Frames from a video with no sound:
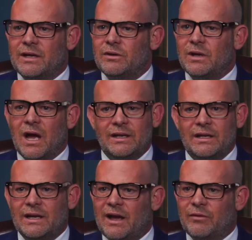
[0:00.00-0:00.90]
they do not
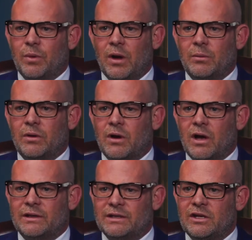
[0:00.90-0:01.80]
need to have probable
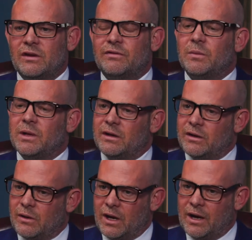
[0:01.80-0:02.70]
cause that you have committed
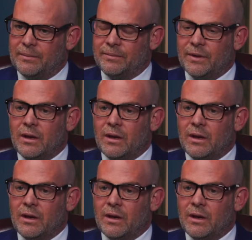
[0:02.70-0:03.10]
a crime.